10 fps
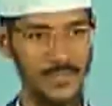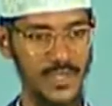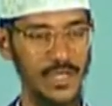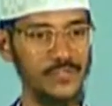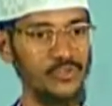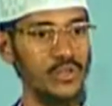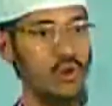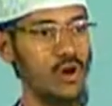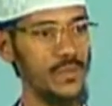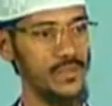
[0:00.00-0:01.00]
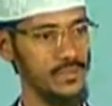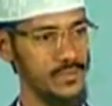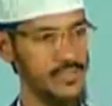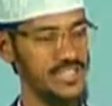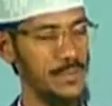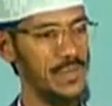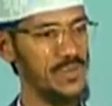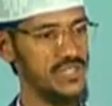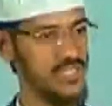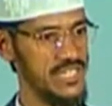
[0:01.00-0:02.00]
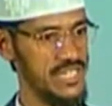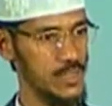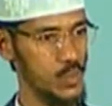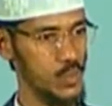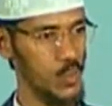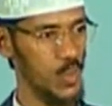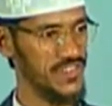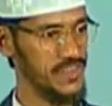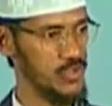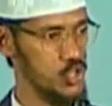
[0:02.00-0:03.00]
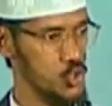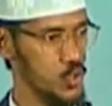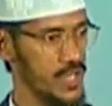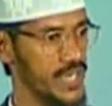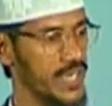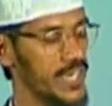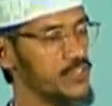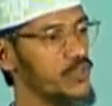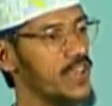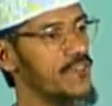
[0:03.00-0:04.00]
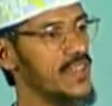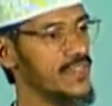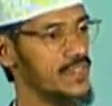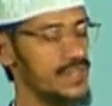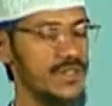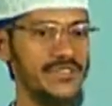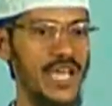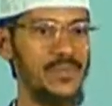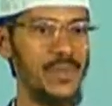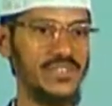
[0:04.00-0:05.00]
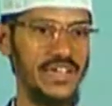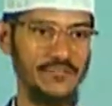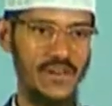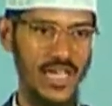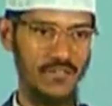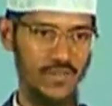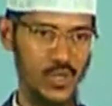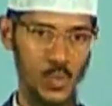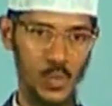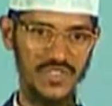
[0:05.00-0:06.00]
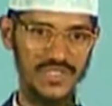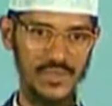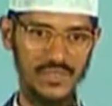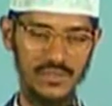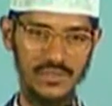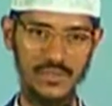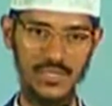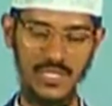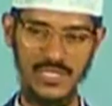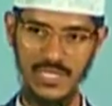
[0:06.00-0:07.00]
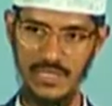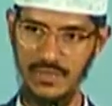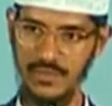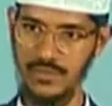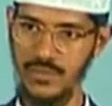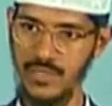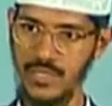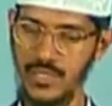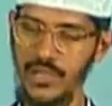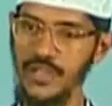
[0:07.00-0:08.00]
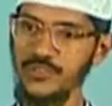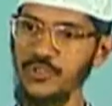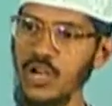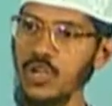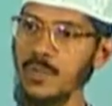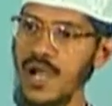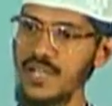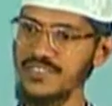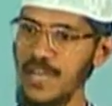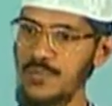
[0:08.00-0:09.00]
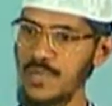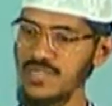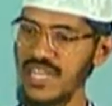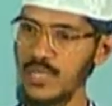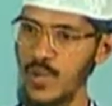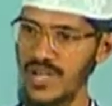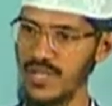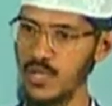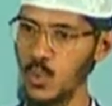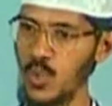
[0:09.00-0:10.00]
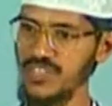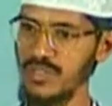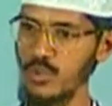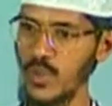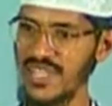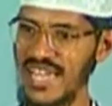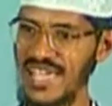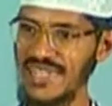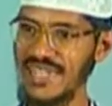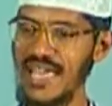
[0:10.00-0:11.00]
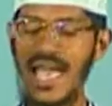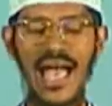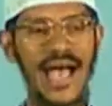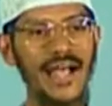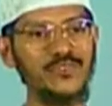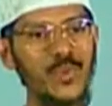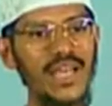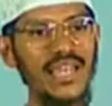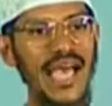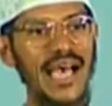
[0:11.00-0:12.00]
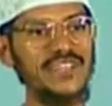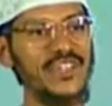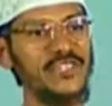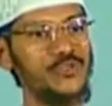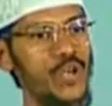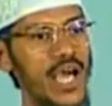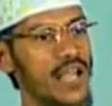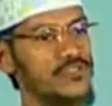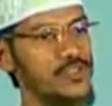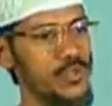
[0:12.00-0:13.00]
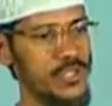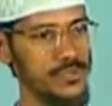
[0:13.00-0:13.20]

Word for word: in Surah Rad, chapter number thirteen, verse number two. In Surah Fathir, chapter number thirty-five, verse number thirteen. In Surah Luqman, chapter number thirty-one, verse number twenty-nine, as well as in Surah Al-Zumar,